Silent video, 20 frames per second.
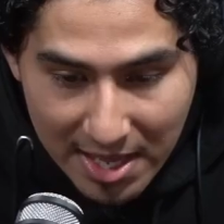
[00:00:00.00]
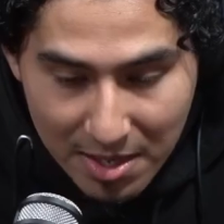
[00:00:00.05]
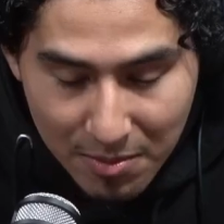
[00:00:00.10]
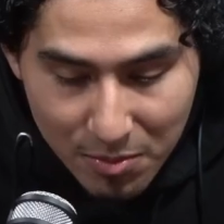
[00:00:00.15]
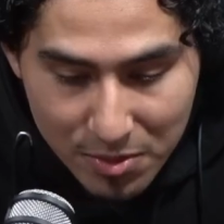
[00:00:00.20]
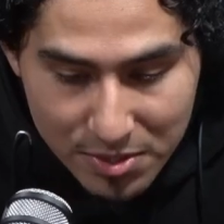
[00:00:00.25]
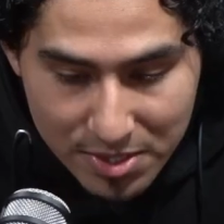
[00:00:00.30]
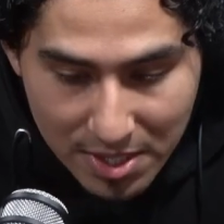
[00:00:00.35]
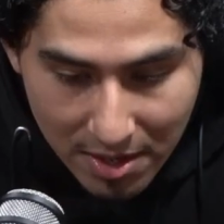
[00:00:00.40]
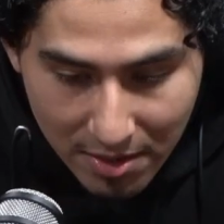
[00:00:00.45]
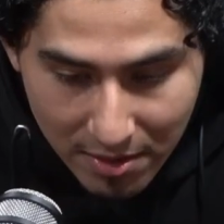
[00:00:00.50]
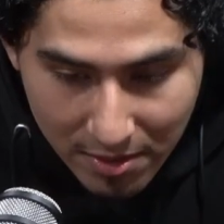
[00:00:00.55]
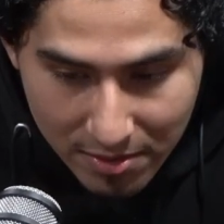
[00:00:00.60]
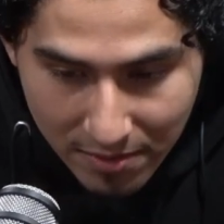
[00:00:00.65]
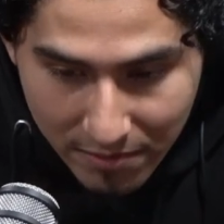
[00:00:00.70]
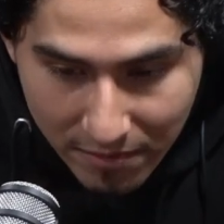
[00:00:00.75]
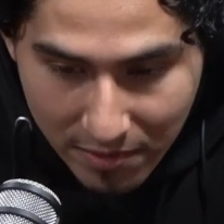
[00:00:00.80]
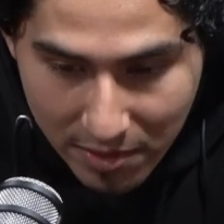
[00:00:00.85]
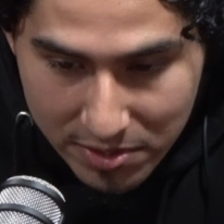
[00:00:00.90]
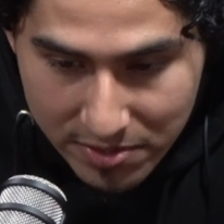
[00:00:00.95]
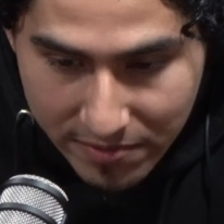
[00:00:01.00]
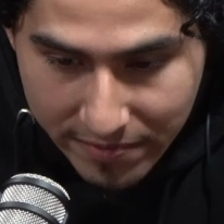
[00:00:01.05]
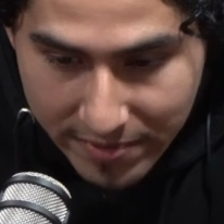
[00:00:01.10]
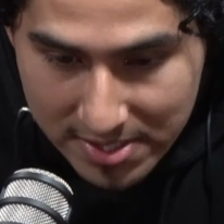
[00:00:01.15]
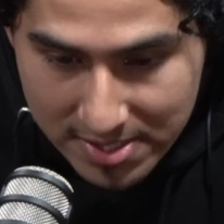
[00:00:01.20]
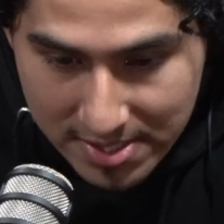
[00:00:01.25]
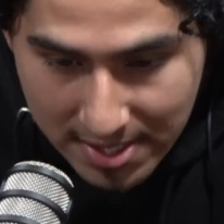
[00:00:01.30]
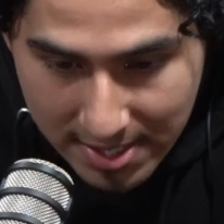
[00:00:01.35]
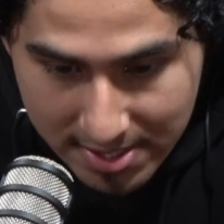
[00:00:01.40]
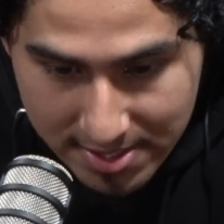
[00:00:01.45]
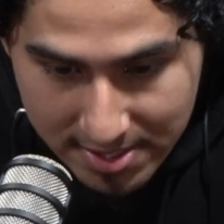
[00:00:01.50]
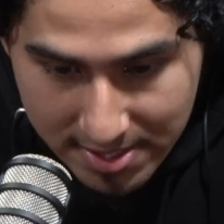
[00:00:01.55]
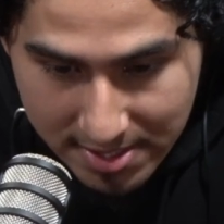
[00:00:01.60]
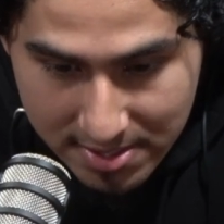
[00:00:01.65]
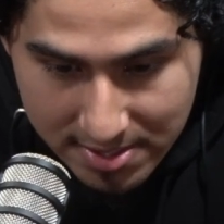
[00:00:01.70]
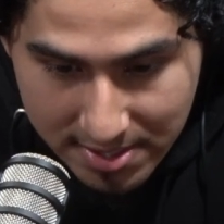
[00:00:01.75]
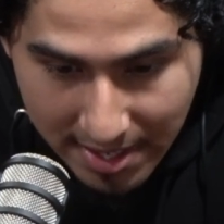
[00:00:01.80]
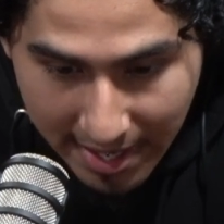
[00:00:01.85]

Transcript: See, animals that are on the verge of extinction.